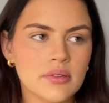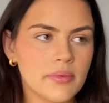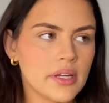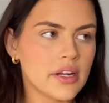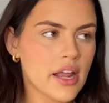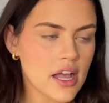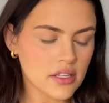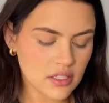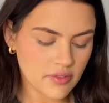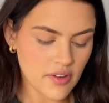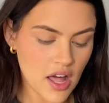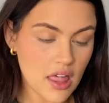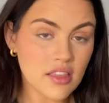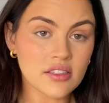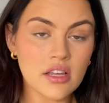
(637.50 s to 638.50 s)
bit, how's your
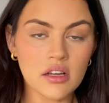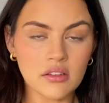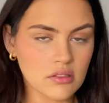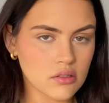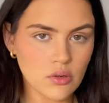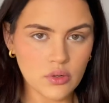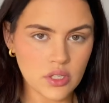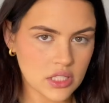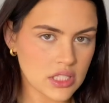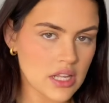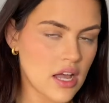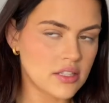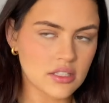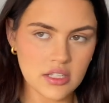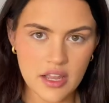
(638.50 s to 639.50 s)
father's, uncle's, daughter's,
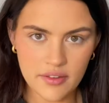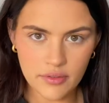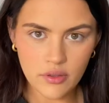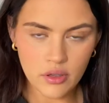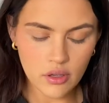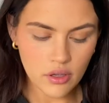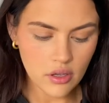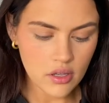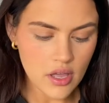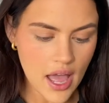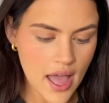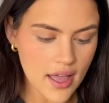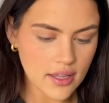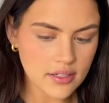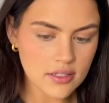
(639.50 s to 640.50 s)
son's, nephew?
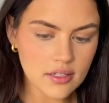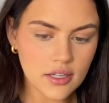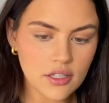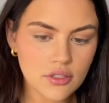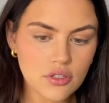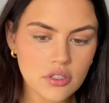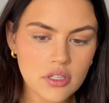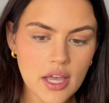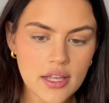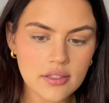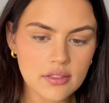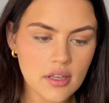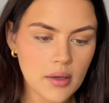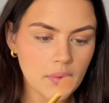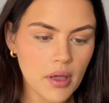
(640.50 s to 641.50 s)
And it just
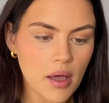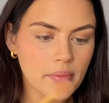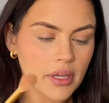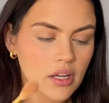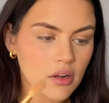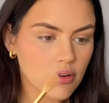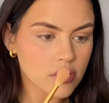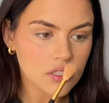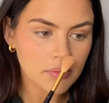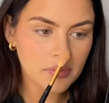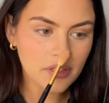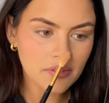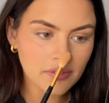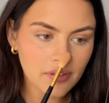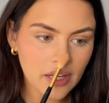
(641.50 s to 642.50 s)
ends up coming across a
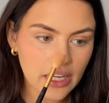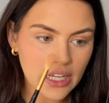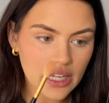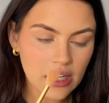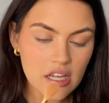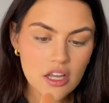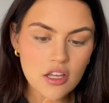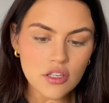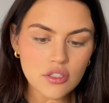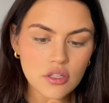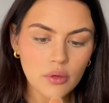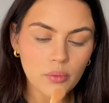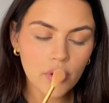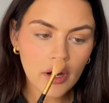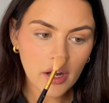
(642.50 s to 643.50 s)
bit funny. So
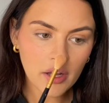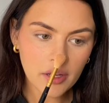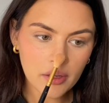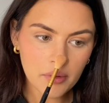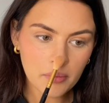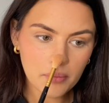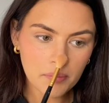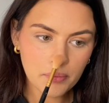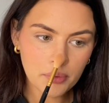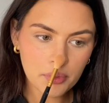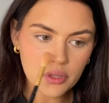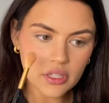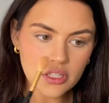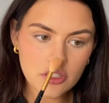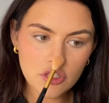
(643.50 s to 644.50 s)
where I
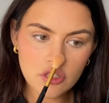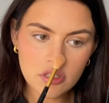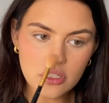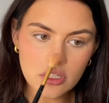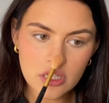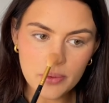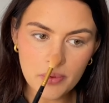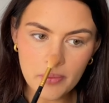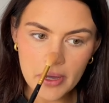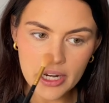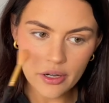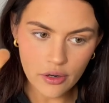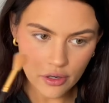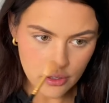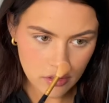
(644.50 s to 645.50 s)
put this, just the tip of my
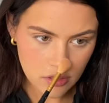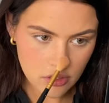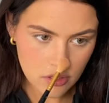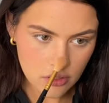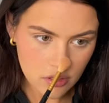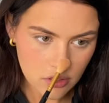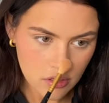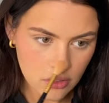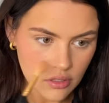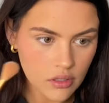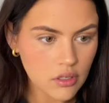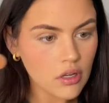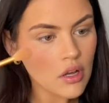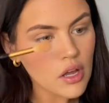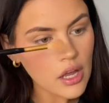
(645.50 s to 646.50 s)
nose,
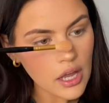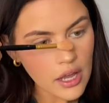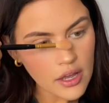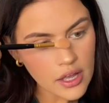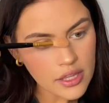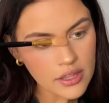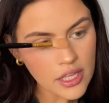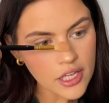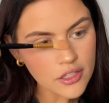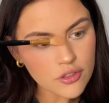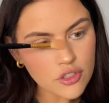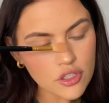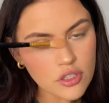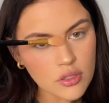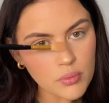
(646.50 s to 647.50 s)
and then
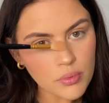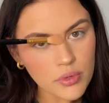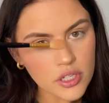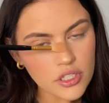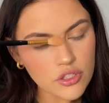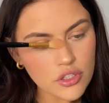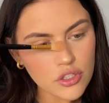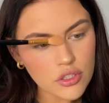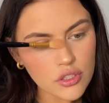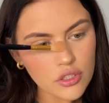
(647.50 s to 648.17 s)
just the bridge.